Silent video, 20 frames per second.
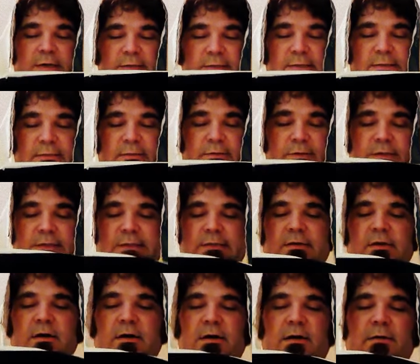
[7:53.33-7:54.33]
So this
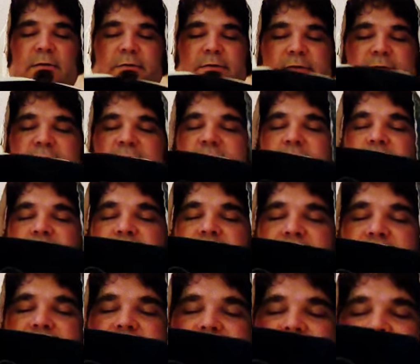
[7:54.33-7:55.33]
all
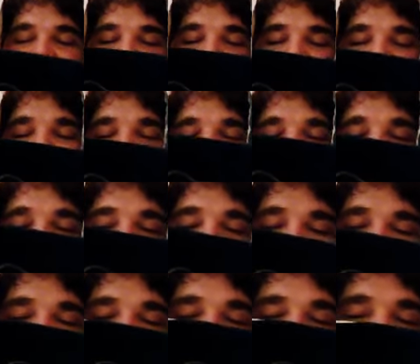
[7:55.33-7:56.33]
symbolizes
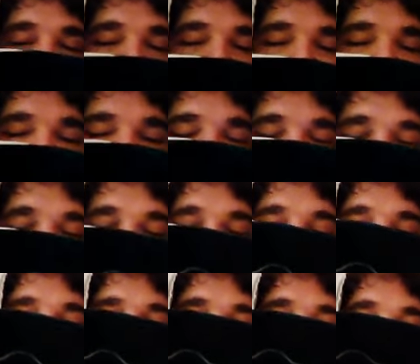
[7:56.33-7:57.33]
what he did,
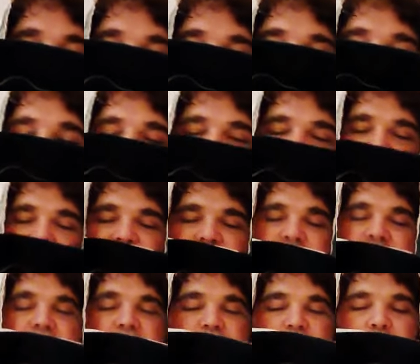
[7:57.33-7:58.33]
and it brings
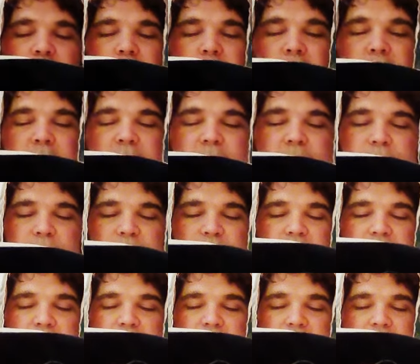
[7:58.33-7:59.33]
it forward
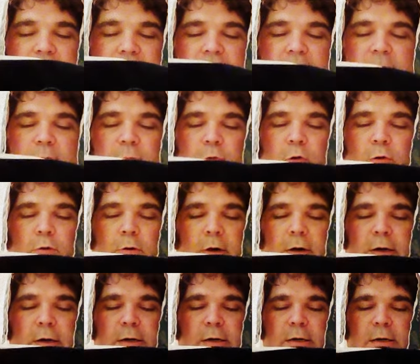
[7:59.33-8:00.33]
in a
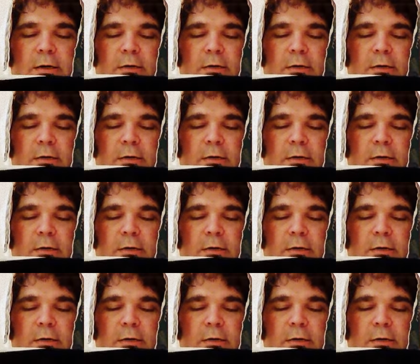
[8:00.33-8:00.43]
more